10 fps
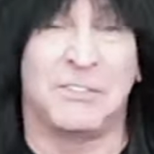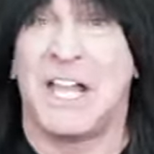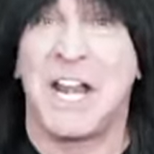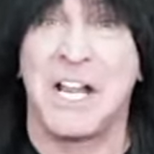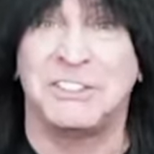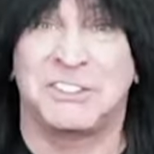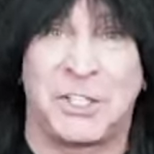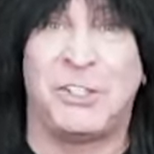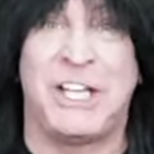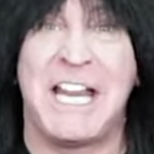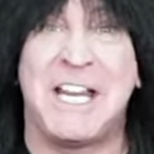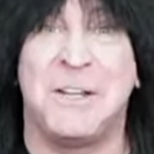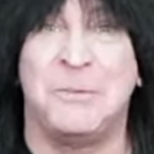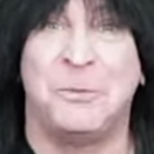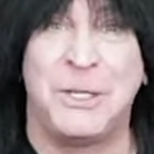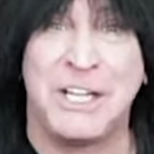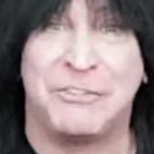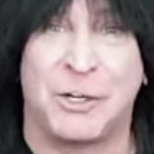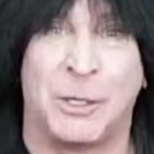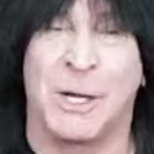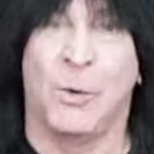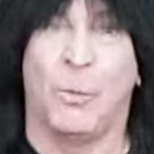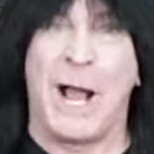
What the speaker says: that has delay and reverb.